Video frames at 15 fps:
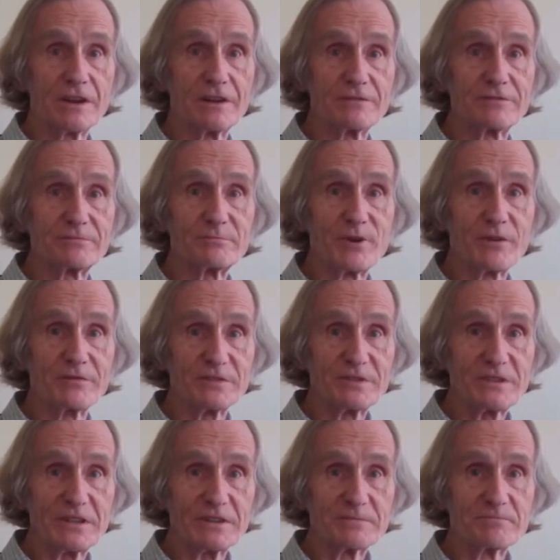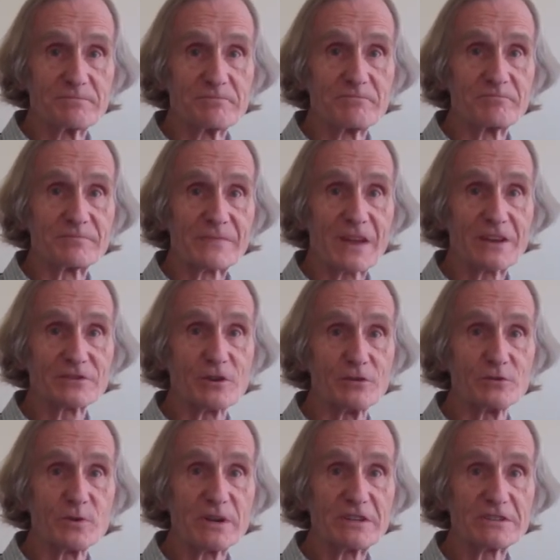of Poverty has
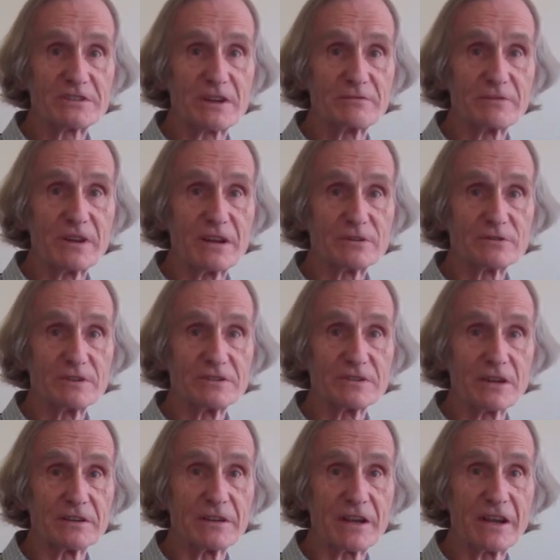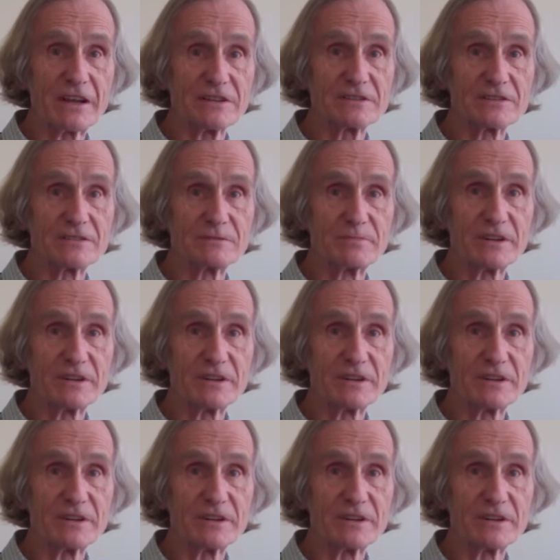got 27 entries under S,